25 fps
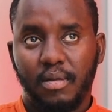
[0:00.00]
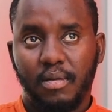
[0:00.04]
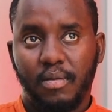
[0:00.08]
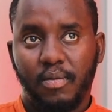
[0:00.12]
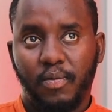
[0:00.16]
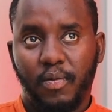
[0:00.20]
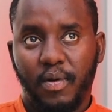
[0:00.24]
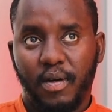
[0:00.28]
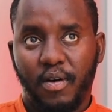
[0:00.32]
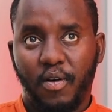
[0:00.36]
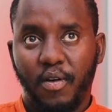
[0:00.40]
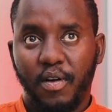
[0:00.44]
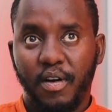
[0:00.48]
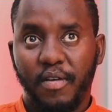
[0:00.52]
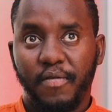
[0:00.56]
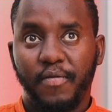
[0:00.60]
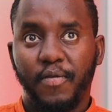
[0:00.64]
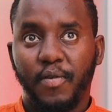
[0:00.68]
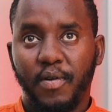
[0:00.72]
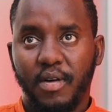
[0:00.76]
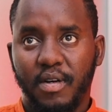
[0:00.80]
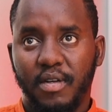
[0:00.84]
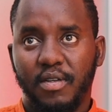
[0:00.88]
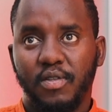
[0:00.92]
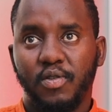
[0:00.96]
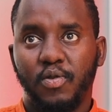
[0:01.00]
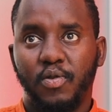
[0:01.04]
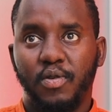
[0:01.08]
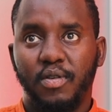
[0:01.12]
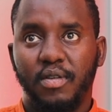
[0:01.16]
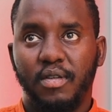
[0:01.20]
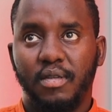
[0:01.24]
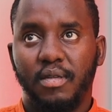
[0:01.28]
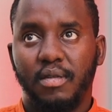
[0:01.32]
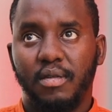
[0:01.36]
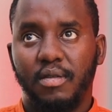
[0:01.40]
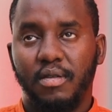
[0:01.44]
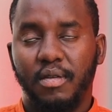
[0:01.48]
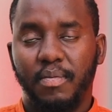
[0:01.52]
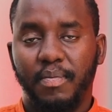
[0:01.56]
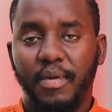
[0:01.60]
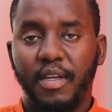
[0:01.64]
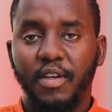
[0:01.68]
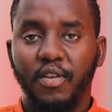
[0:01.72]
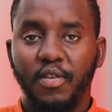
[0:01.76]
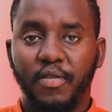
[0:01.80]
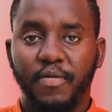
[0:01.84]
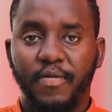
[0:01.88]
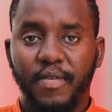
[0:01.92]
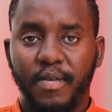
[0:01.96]
we are going to focus on
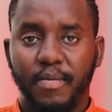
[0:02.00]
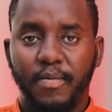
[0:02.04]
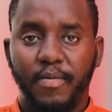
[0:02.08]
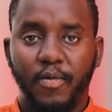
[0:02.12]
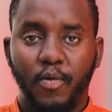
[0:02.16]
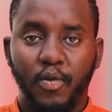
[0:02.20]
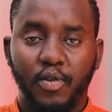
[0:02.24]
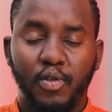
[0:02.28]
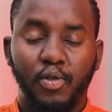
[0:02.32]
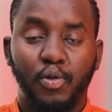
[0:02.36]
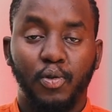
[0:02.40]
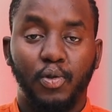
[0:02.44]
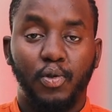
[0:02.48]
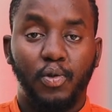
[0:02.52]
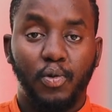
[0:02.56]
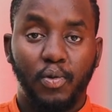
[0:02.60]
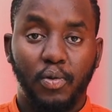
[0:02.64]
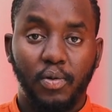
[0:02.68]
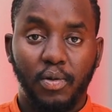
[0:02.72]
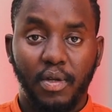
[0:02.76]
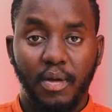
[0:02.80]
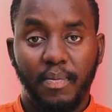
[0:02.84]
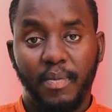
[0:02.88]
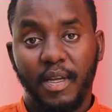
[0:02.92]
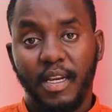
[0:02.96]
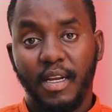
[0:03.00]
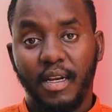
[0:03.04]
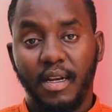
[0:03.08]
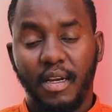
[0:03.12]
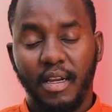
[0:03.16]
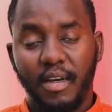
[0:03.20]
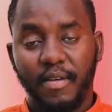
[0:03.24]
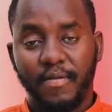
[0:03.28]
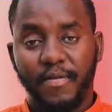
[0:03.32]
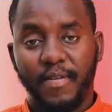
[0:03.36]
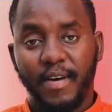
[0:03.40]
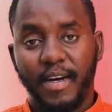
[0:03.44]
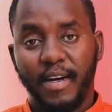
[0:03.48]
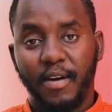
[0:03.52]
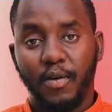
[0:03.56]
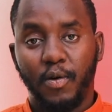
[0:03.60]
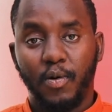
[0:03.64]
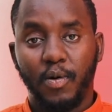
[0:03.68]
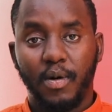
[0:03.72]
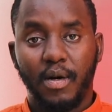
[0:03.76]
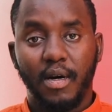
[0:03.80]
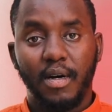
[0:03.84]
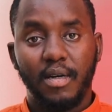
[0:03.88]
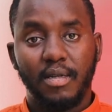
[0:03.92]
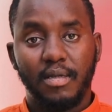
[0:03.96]
remedial, what to do immediately a fire
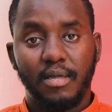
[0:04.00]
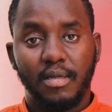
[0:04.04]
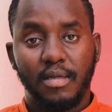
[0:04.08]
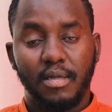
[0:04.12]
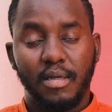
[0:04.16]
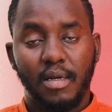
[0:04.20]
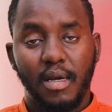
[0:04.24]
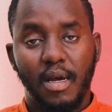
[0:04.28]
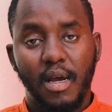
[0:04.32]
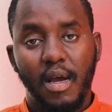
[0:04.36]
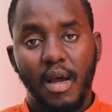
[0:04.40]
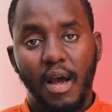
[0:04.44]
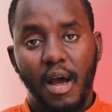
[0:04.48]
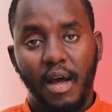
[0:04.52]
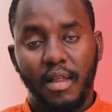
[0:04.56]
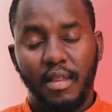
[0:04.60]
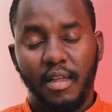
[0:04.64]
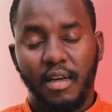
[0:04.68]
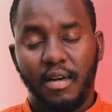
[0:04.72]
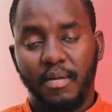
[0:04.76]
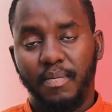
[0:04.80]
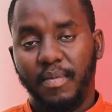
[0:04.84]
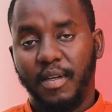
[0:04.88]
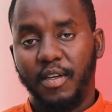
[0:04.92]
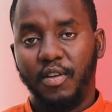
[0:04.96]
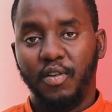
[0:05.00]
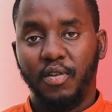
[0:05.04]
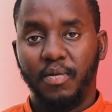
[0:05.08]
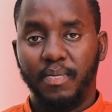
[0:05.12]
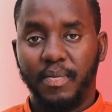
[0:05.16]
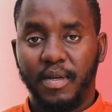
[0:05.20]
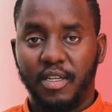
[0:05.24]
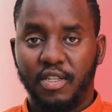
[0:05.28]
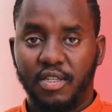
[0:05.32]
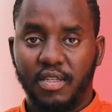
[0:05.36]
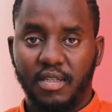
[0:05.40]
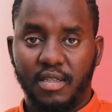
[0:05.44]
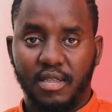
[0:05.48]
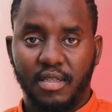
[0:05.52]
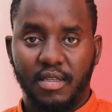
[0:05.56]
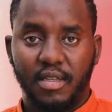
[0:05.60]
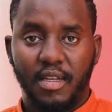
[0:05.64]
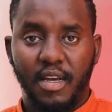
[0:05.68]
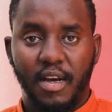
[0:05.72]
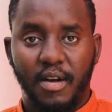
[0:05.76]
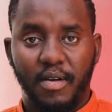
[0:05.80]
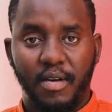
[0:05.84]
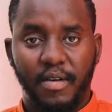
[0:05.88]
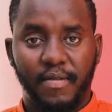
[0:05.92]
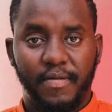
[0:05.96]
occurs and the remedial measures
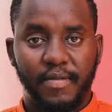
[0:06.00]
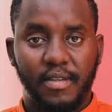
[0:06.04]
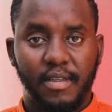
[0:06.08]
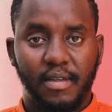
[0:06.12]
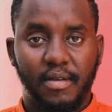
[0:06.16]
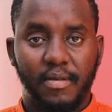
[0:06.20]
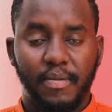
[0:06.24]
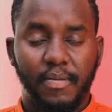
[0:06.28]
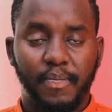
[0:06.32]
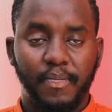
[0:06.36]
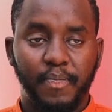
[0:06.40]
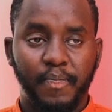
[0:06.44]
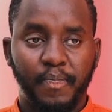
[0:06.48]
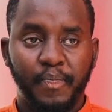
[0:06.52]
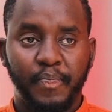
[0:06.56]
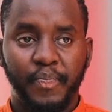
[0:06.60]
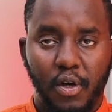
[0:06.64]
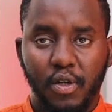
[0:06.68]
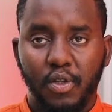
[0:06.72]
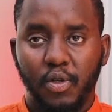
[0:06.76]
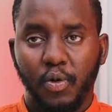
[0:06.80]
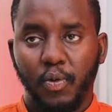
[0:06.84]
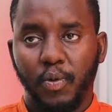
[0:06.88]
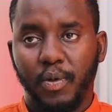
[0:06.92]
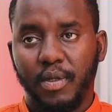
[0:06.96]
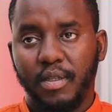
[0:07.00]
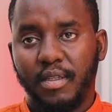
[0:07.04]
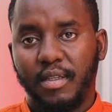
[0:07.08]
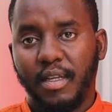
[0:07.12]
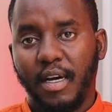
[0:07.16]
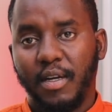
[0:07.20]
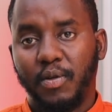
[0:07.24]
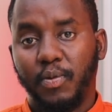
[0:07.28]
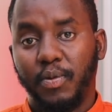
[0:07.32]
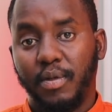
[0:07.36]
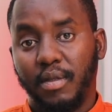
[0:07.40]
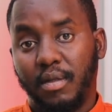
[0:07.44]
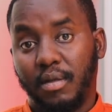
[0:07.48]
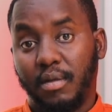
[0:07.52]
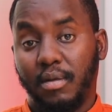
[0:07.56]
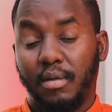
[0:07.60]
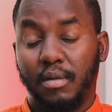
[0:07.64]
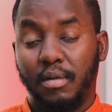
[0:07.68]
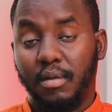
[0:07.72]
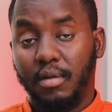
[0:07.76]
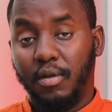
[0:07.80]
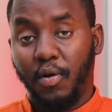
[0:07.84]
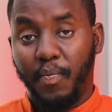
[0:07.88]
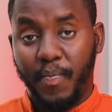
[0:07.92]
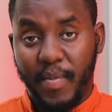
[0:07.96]
thereafter. So we'll start with
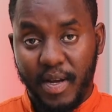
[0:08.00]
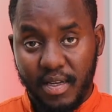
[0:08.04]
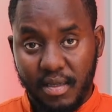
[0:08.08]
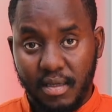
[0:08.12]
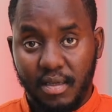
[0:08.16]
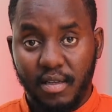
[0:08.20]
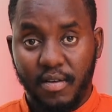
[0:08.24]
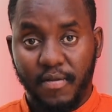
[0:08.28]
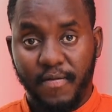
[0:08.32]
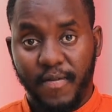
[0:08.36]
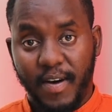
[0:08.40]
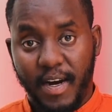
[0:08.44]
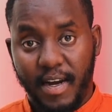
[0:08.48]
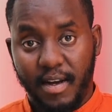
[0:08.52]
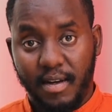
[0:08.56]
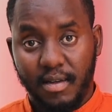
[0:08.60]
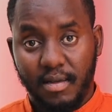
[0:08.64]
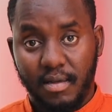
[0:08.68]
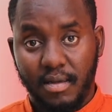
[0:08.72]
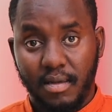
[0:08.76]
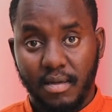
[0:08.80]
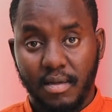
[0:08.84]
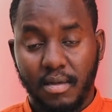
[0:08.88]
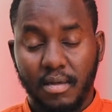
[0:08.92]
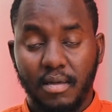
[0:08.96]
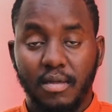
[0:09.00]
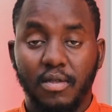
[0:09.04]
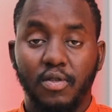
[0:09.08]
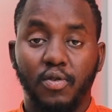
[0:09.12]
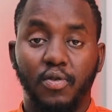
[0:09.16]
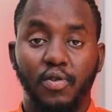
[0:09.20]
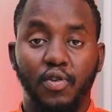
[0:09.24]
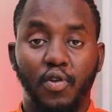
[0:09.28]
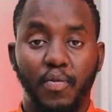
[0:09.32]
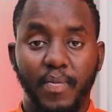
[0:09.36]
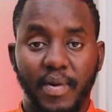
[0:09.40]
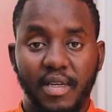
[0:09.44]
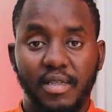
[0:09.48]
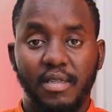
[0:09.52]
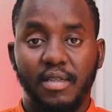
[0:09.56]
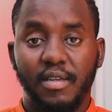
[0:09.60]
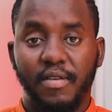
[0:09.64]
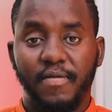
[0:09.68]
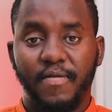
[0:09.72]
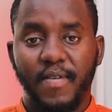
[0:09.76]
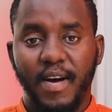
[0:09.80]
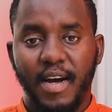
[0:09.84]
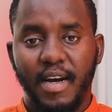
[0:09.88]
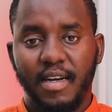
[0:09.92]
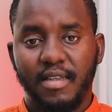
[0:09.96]
domestic fires. So domestic
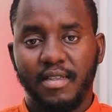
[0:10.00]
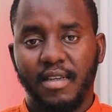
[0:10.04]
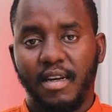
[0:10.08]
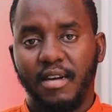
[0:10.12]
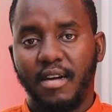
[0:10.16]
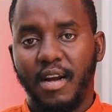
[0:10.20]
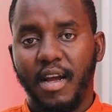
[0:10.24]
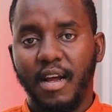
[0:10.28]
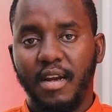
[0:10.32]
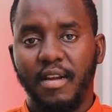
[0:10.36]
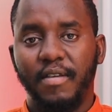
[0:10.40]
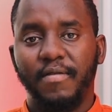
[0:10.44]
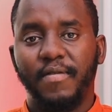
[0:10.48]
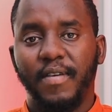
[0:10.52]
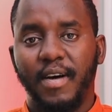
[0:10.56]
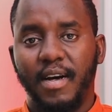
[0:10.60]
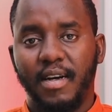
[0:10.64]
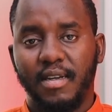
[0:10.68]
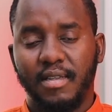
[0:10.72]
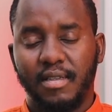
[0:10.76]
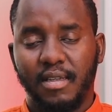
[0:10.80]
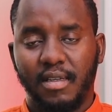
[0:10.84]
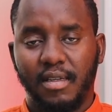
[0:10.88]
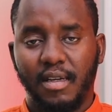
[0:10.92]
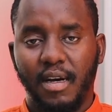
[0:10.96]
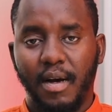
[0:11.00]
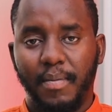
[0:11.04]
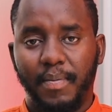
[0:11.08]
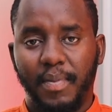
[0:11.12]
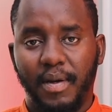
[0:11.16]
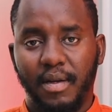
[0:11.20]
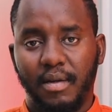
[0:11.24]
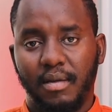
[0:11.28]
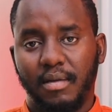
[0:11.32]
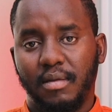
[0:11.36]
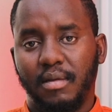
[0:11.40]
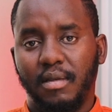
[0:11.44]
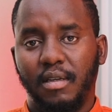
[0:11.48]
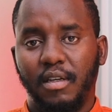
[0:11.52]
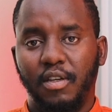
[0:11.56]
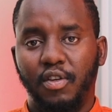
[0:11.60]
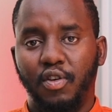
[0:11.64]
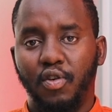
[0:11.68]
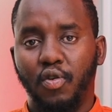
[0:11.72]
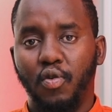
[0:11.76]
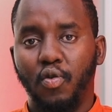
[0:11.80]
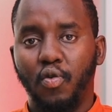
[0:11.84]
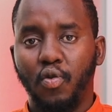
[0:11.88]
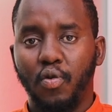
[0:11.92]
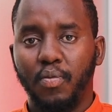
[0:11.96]
fires are any fires that happen in
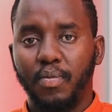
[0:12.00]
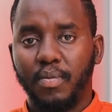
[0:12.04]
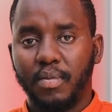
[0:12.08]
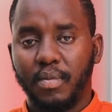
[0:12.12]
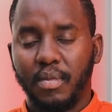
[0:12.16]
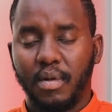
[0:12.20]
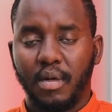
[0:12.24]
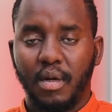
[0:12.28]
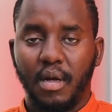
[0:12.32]
your home.